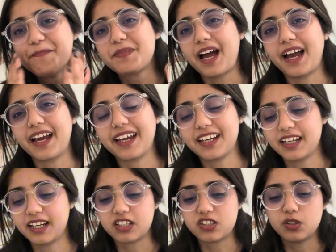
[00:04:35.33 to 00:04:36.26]
I
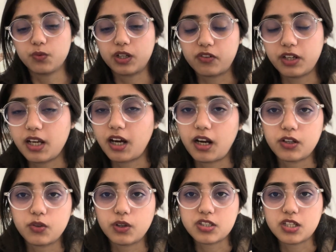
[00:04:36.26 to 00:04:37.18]
actually worked really hard
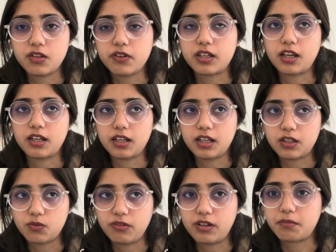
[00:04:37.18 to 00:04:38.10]
to achieve it, and
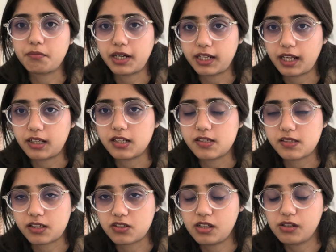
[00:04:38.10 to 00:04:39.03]
it worked. My techniques
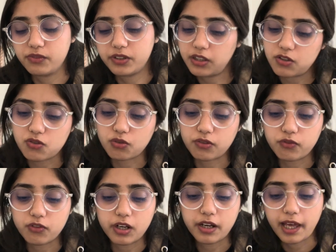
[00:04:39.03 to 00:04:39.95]
actually worked. So if
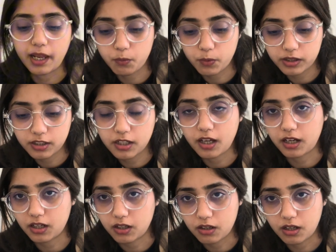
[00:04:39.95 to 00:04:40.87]
you need help with that, I
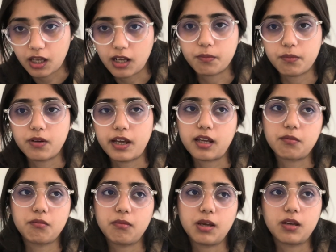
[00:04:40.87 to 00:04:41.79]
can help. I
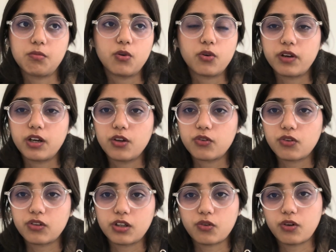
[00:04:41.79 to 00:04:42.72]
can make more videos
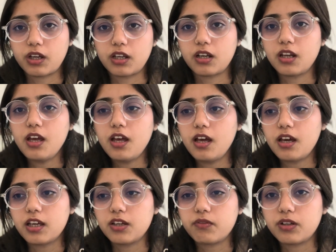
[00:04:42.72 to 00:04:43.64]
on that, or I can
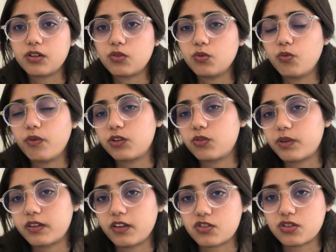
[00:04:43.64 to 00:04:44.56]
even do one-to-one
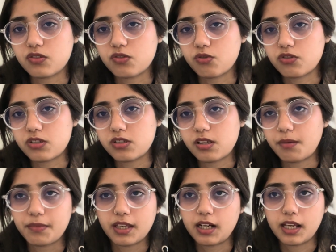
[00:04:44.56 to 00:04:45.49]
sessions or
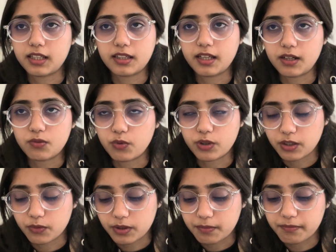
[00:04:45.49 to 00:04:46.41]
something like that,
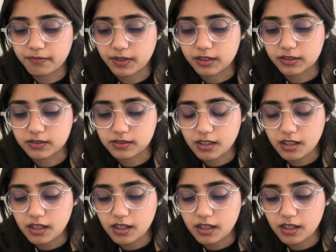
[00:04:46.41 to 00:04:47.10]
whatever, because